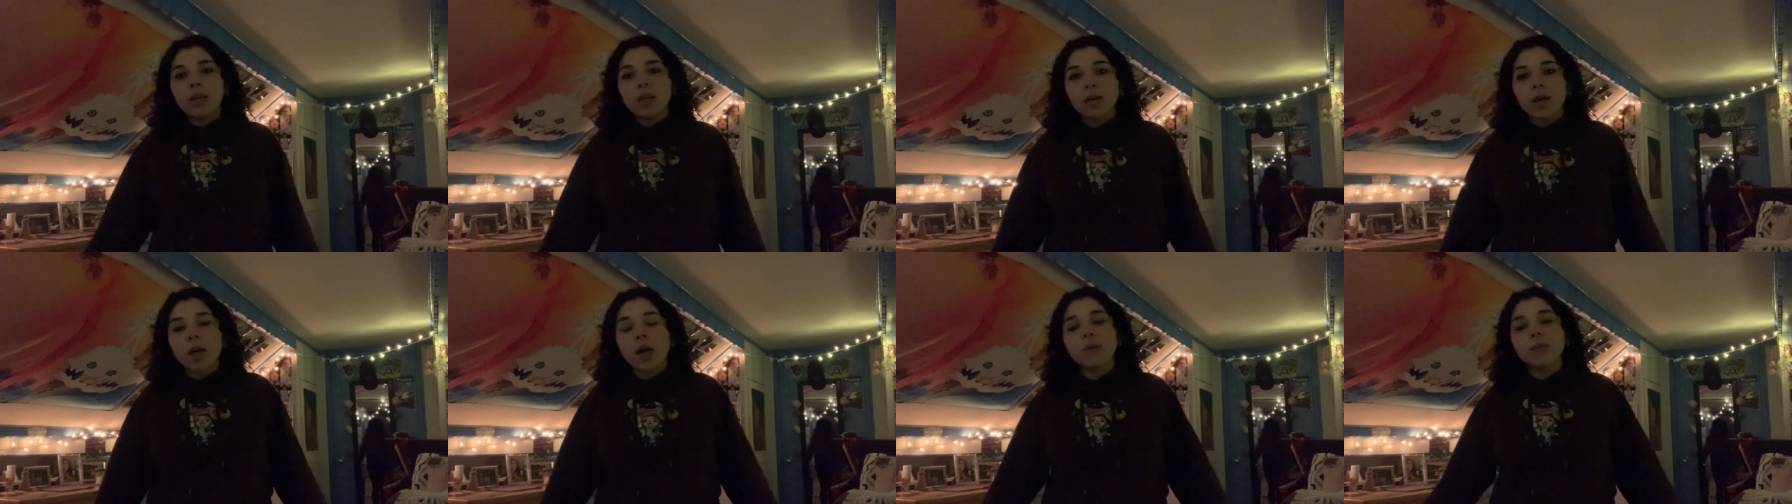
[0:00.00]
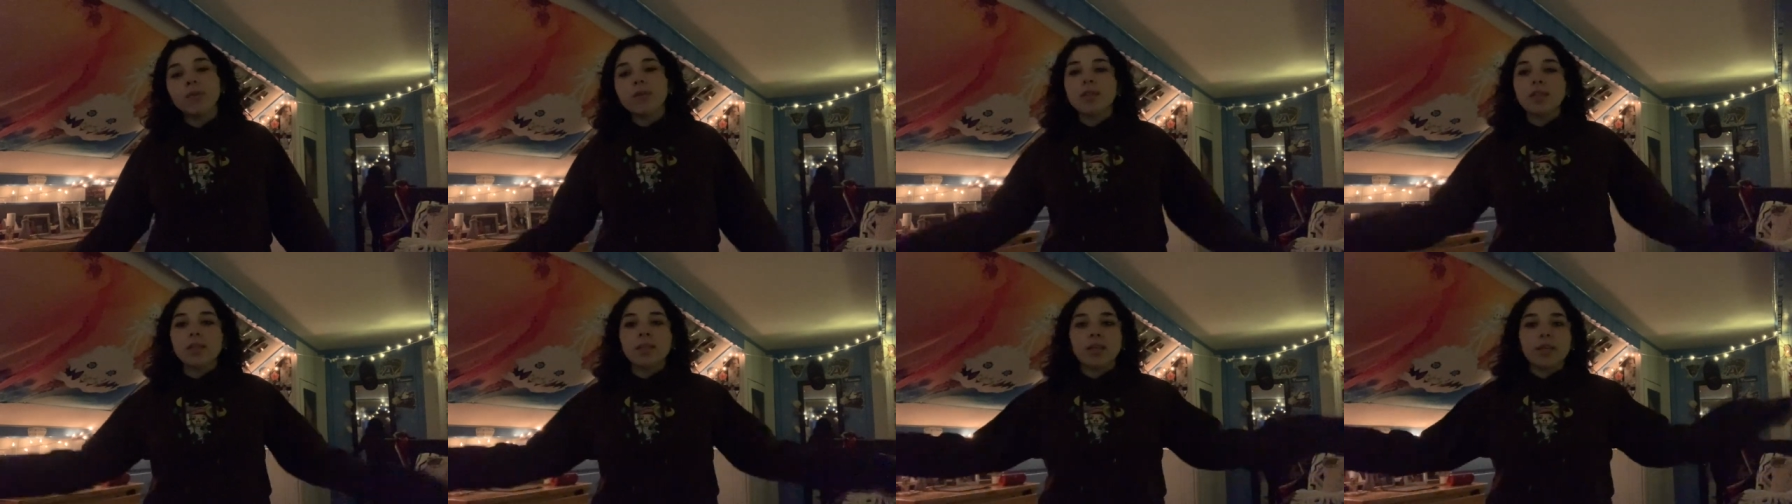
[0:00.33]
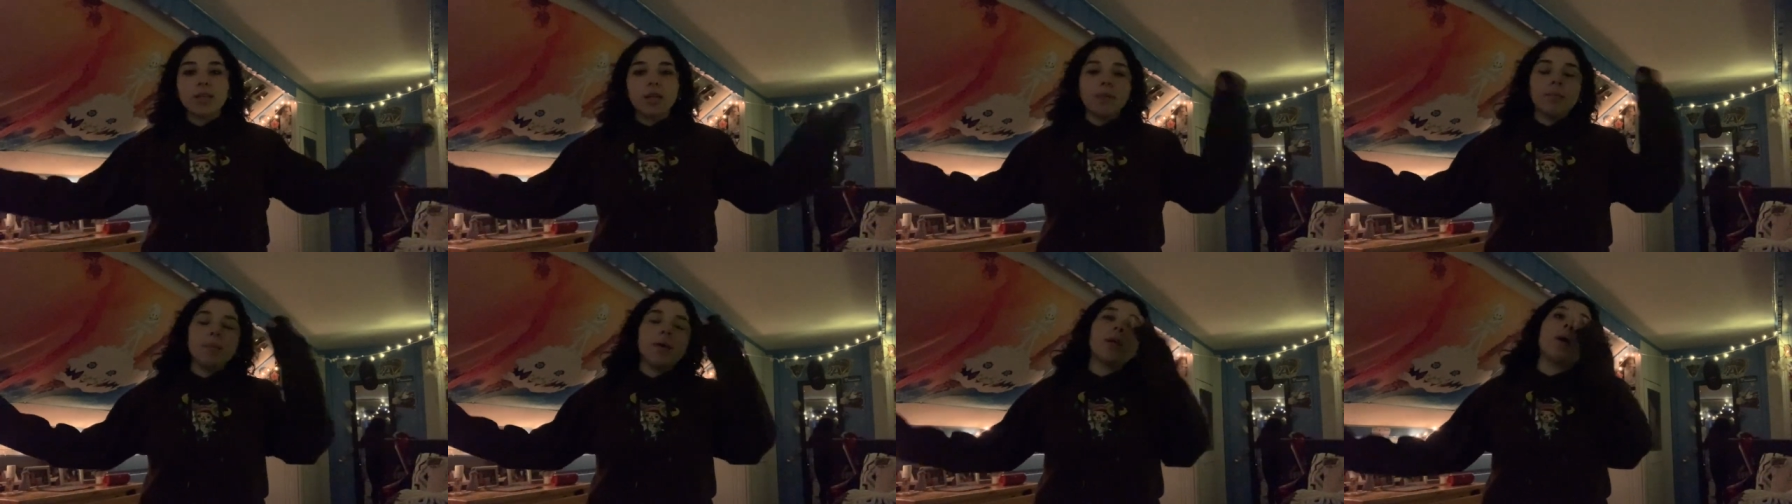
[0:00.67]
I was thinking,
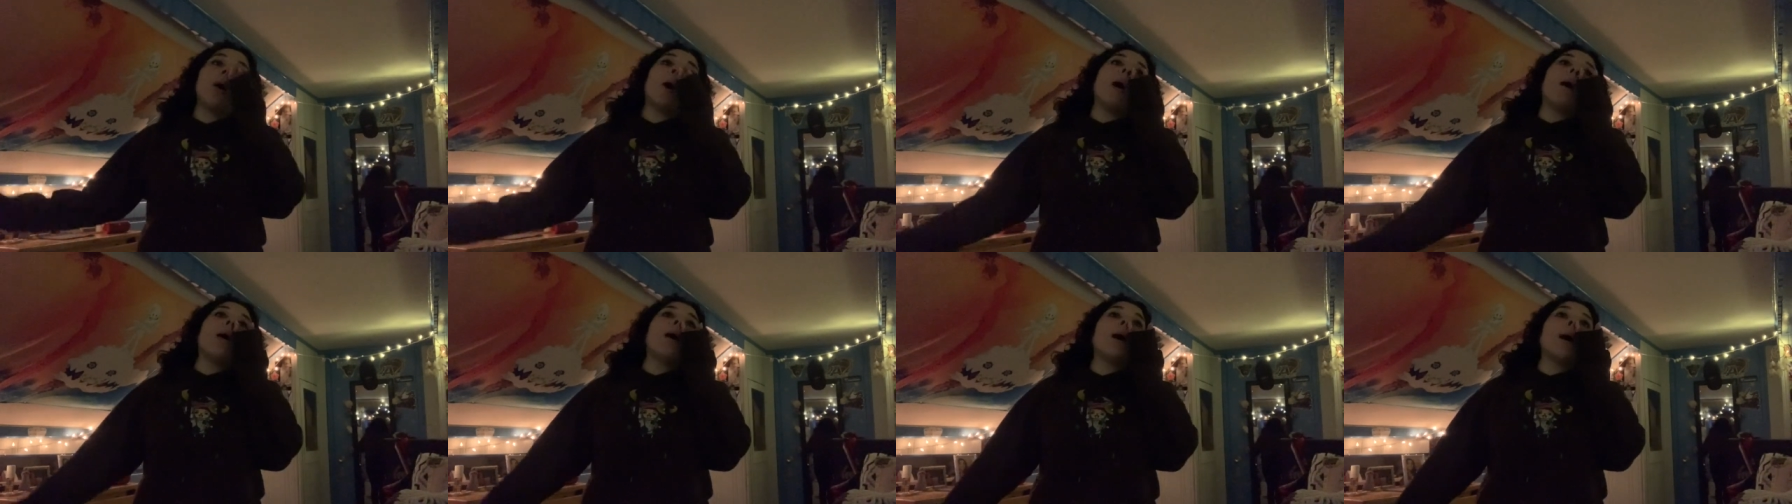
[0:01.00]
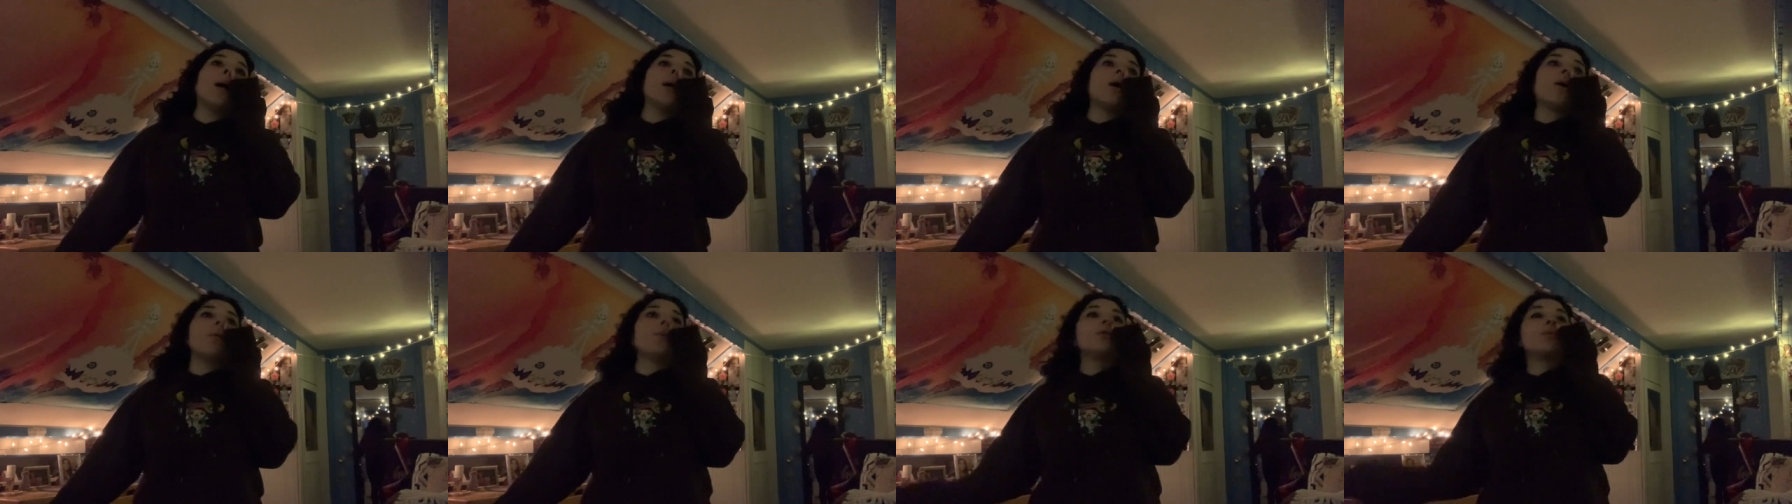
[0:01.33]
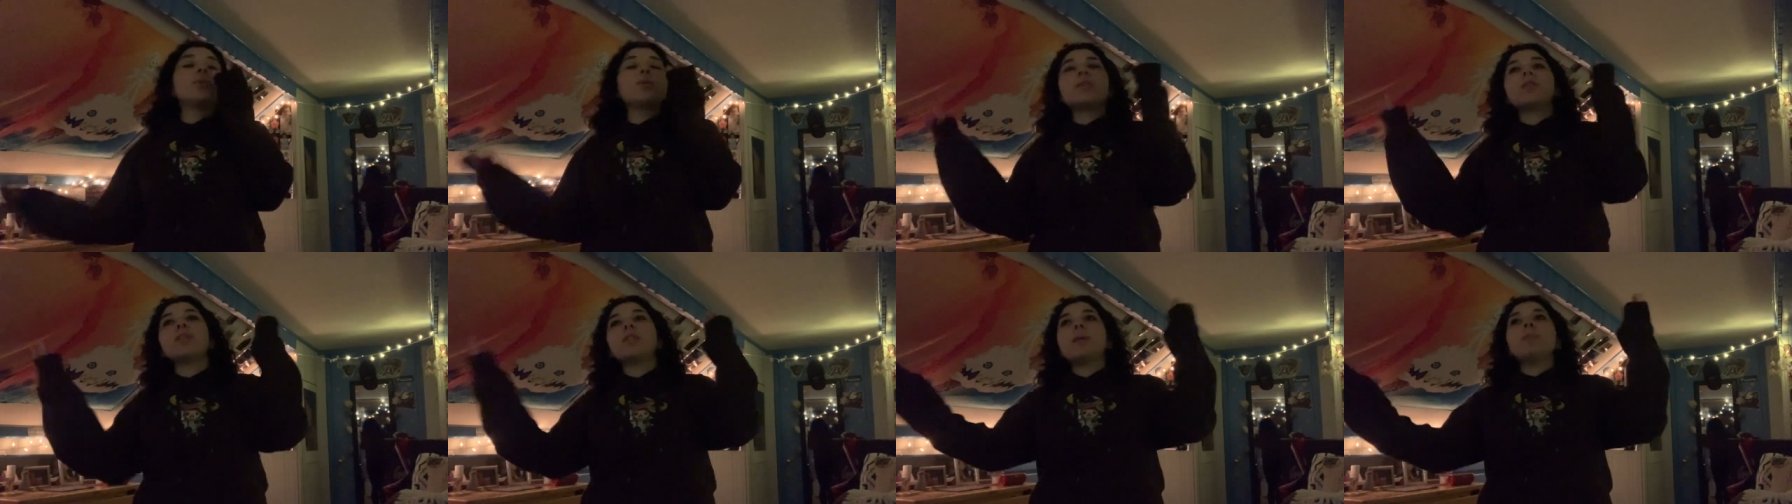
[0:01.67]
I'm like, oh, I always
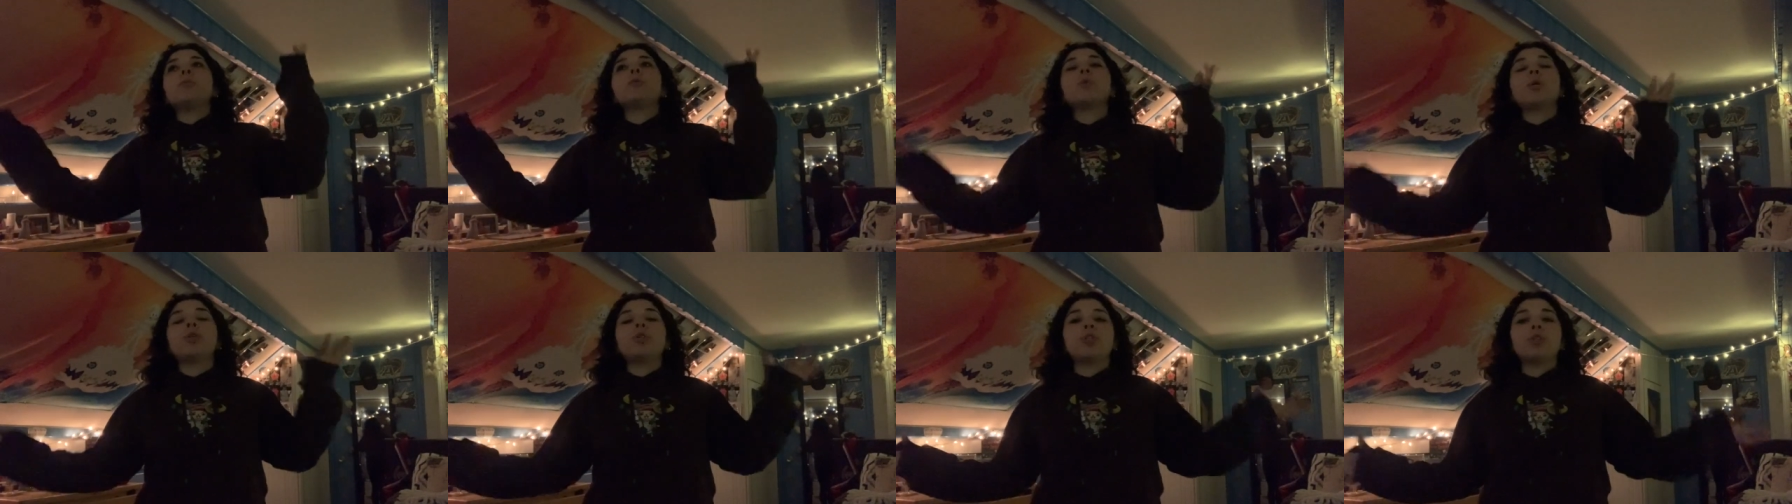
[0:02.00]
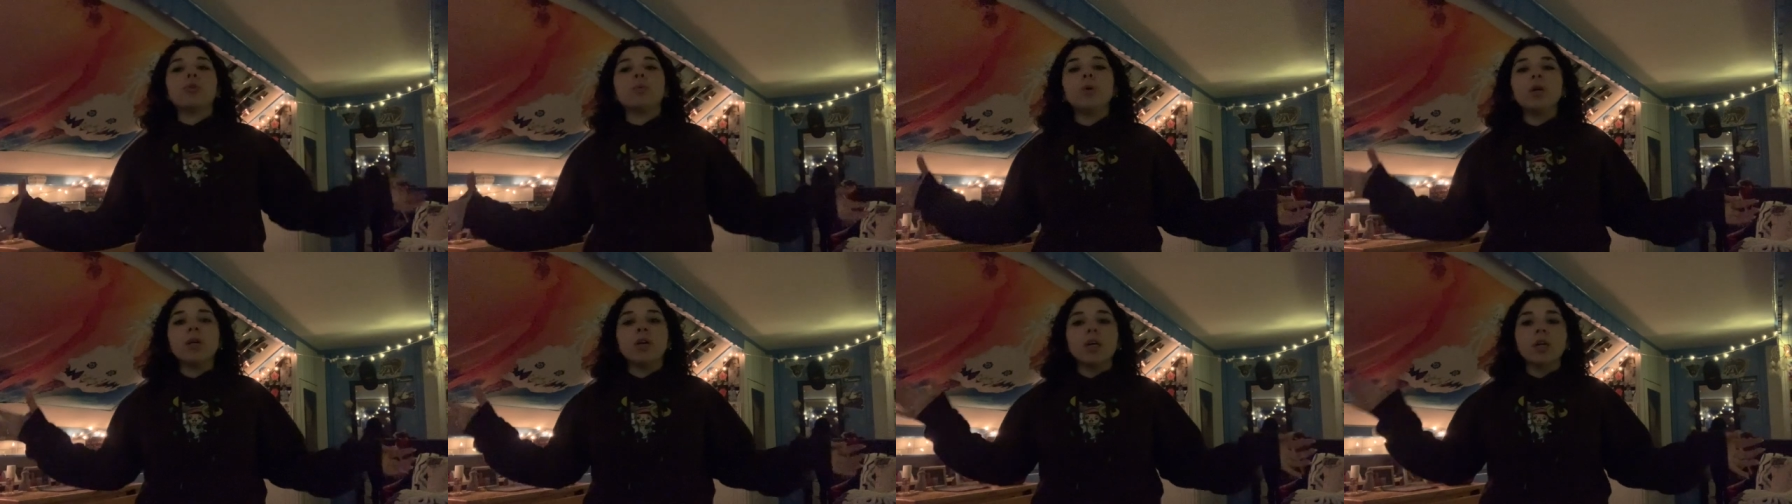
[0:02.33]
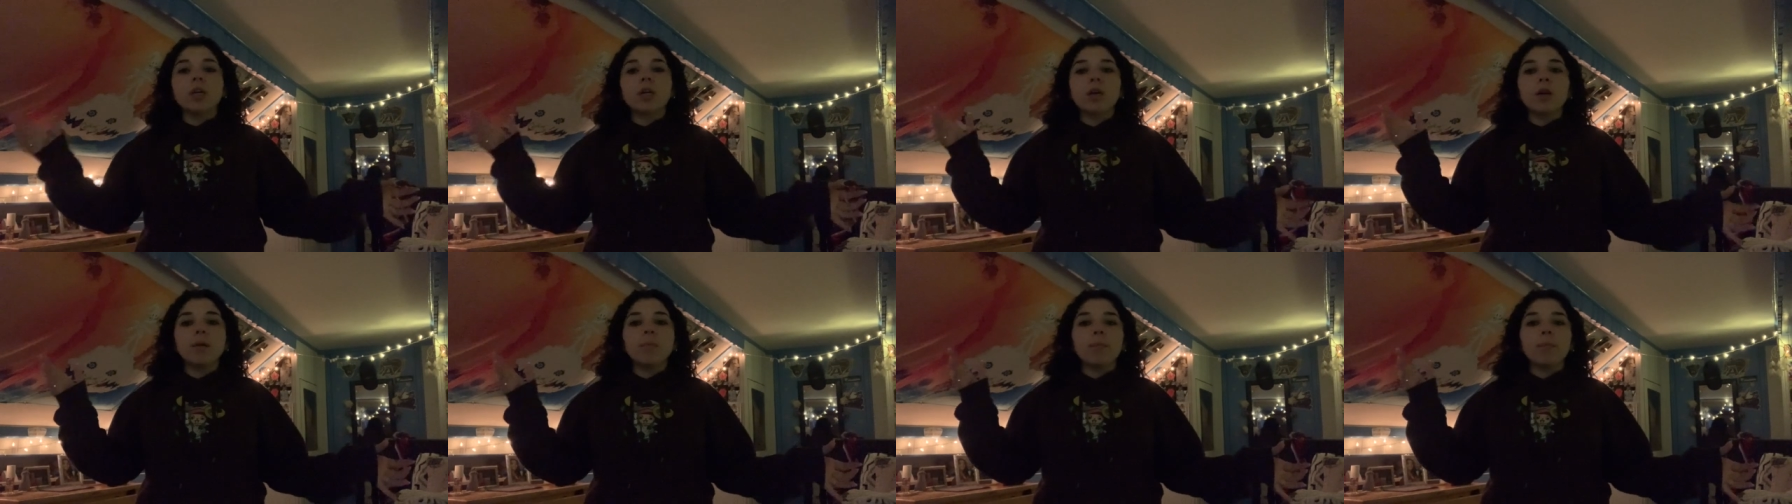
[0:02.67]
wear the same sweatshirt to work.